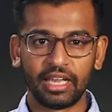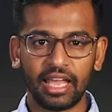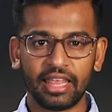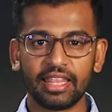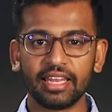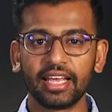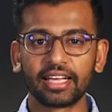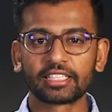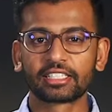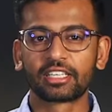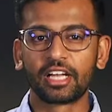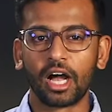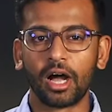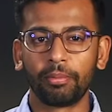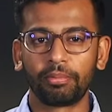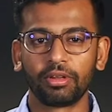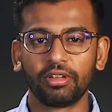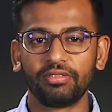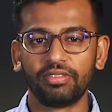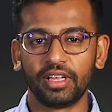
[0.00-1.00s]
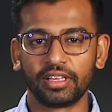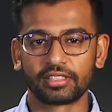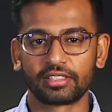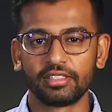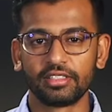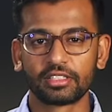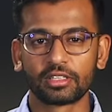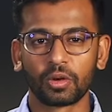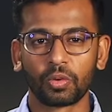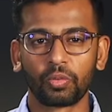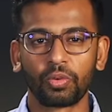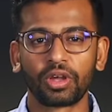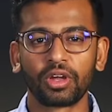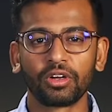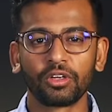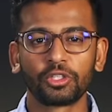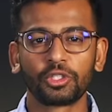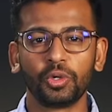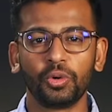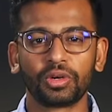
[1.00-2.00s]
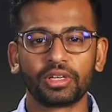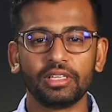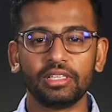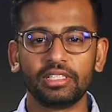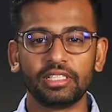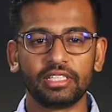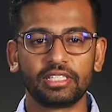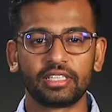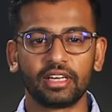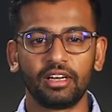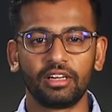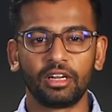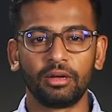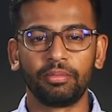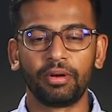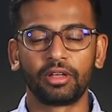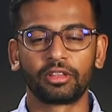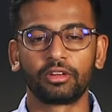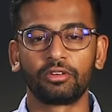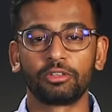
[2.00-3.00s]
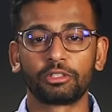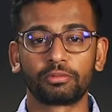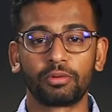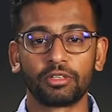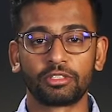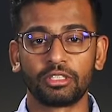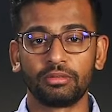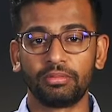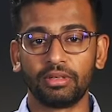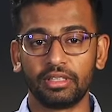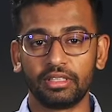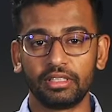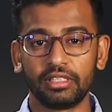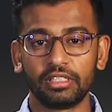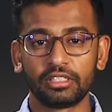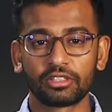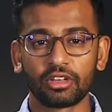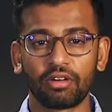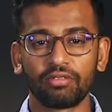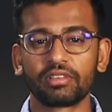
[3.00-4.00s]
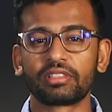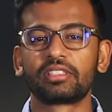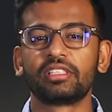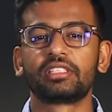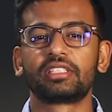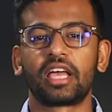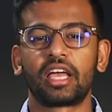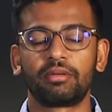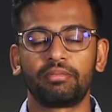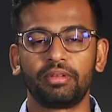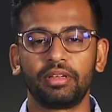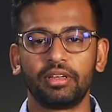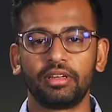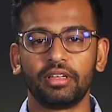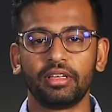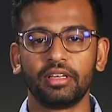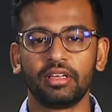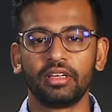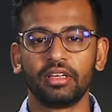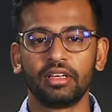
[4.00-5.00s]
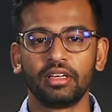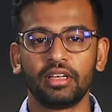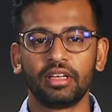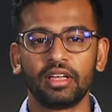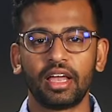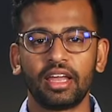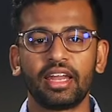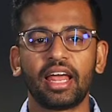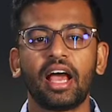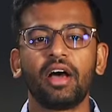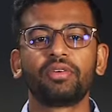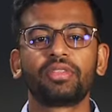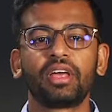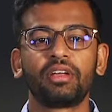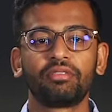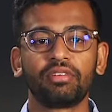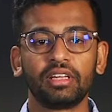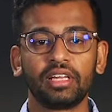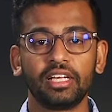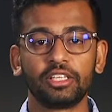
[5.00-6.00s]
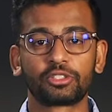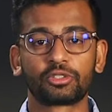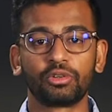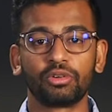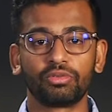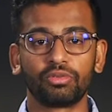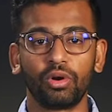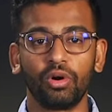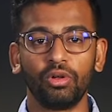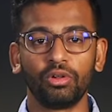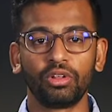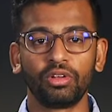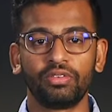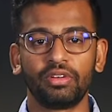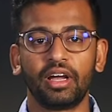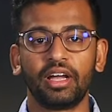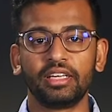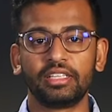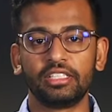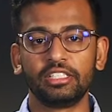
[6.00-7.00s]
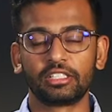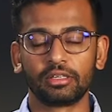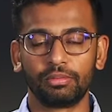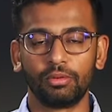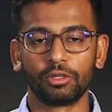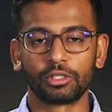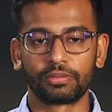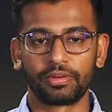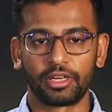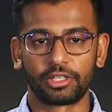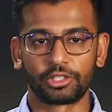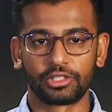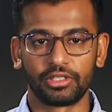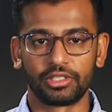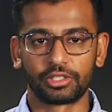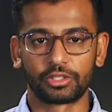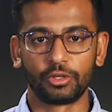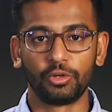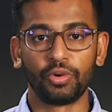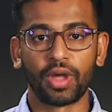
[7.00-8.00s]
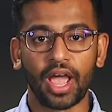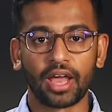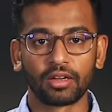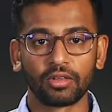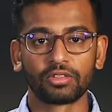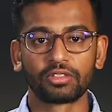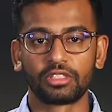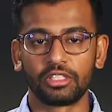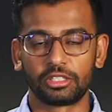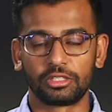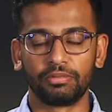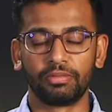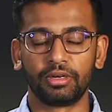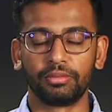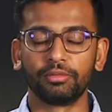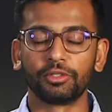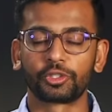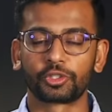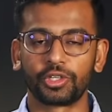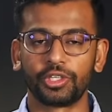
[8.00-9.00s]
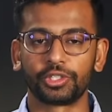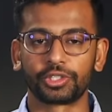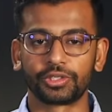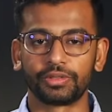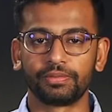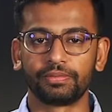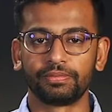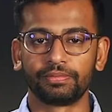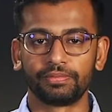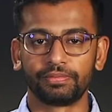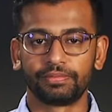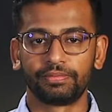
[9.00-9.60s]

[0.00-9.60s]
In the next couple of lessons, we're going to talk in detail about the responsibilities of a sysadmin and how that relates to a role of an IT support specialist who handles system administration.